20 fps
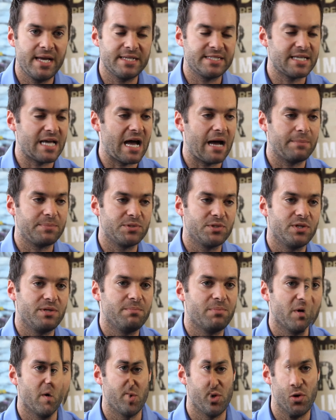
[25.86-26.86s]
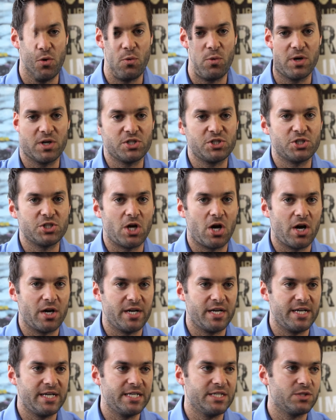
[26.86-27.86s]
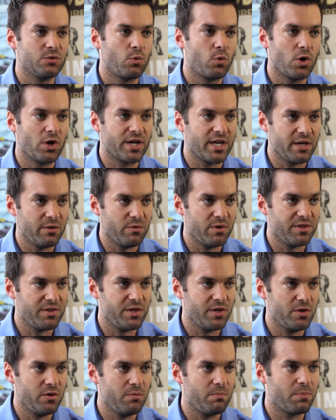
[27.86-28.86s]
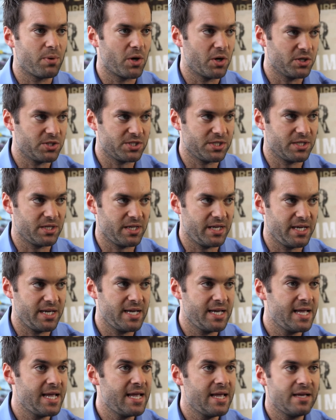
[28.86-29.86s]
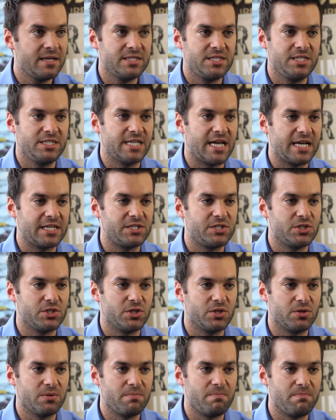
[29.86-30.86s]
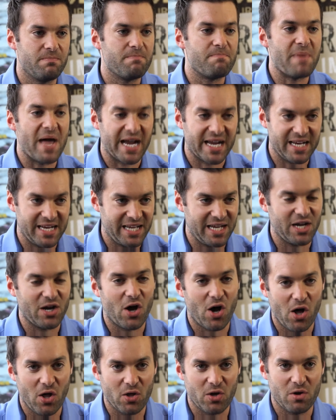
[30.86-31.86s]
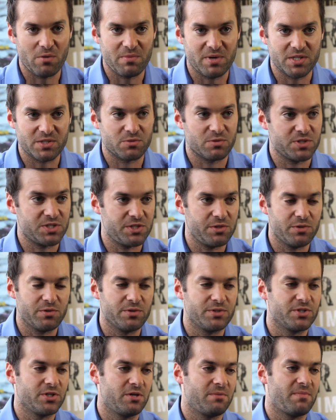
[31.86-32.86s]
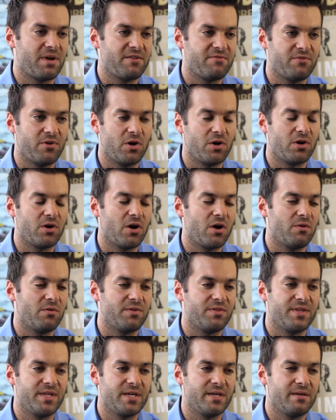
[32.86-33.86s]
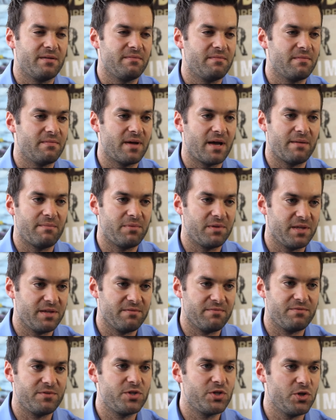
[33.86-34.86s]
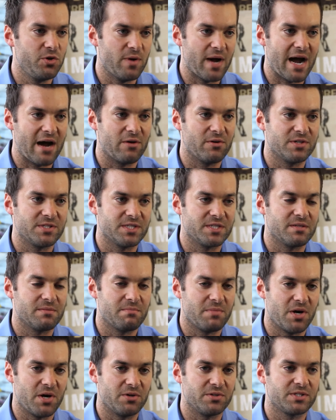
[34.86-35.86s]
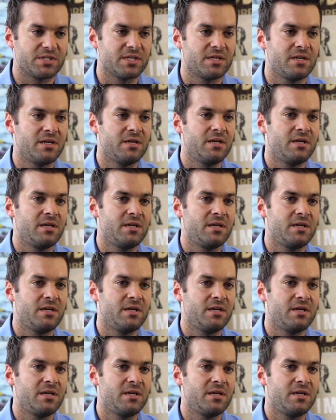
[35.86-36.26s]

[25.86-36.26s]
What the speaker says: It's absolutely perfect. Shana is working with you personally. She's at your beckoning call almost, where she would return my phone call within, I believe, 2 hours at the most.